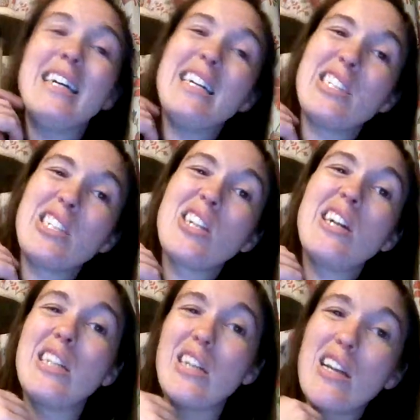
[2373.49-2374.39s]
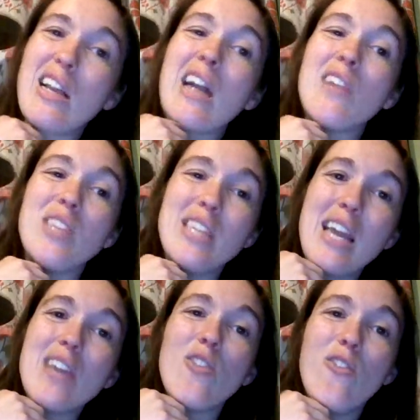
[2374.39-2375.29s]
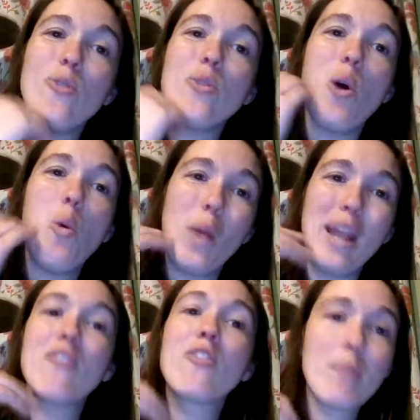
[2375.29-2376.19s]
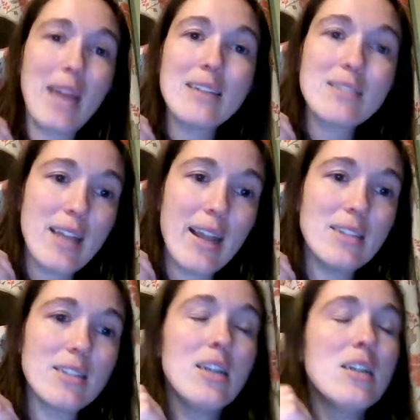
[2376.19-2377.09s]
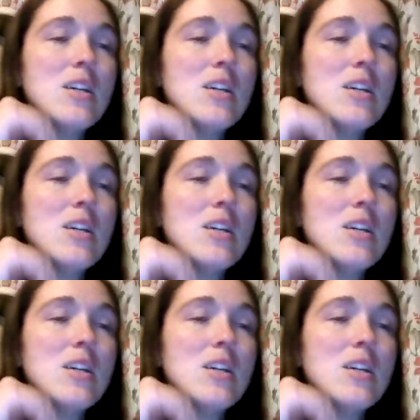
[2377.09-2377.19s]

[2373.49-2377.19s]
it's just trying to kind of get the food away from that site.